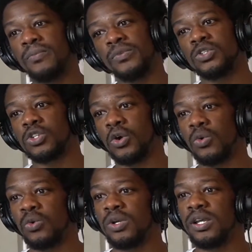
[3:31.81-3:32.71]
So
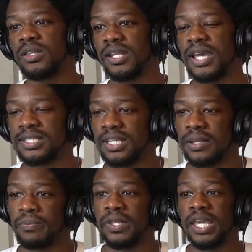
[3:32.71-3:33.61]
the next thing,
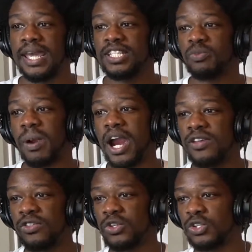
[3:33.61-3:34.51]
inspire
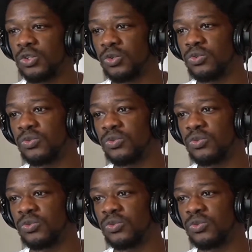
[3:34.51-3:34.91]
the youth.